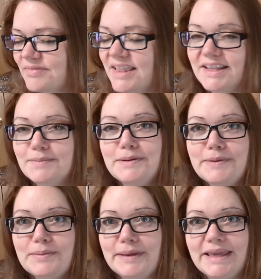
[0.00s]
little bit
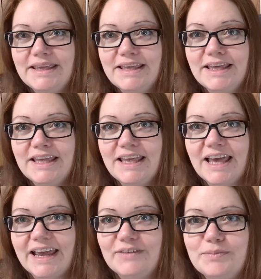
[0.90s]
about me.
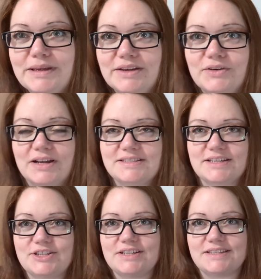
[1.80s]
I've been
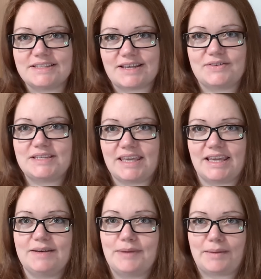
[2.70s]
cross-stitching since I was a
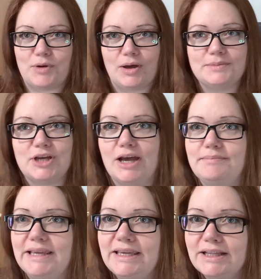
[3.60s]
kid. My mom taught
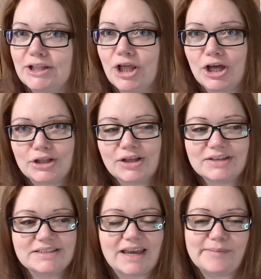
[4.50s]
me a long
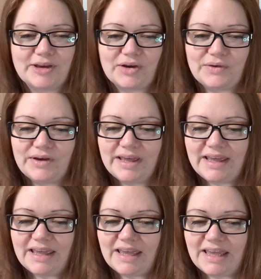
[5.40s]
time ago.
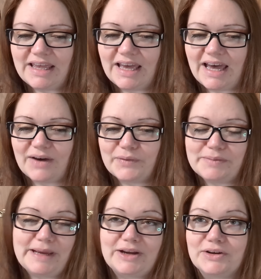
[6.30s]
One of
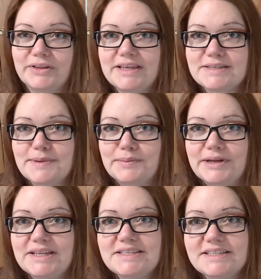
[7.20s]
my earliest
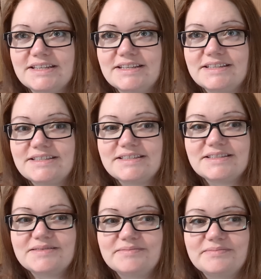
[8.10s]
memories is
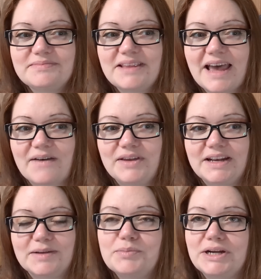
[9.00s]
having
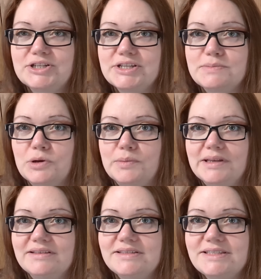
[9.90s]
a Precious
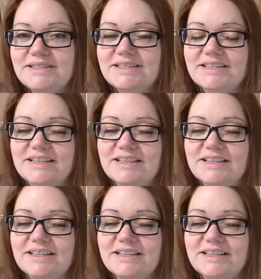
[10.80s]
Moments,